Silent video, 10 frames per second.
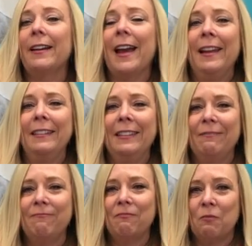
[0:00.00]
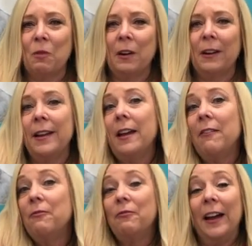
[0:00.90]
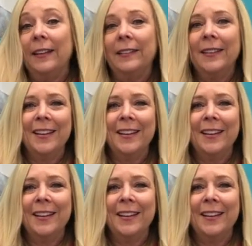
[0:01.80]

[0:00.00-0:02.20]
And we're gonna have fun.